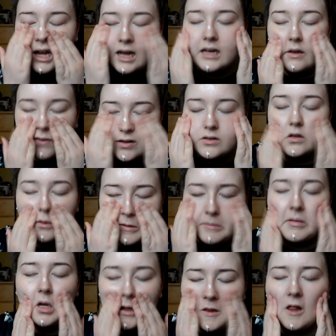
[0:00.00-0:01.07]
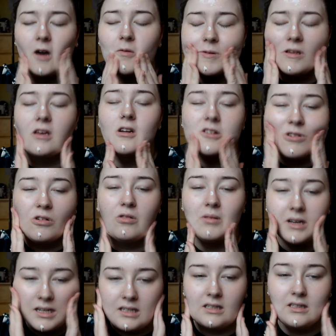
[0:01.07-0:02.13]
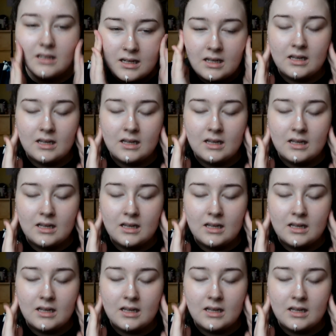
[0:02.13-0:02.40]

and if you do want to be glowy, you can always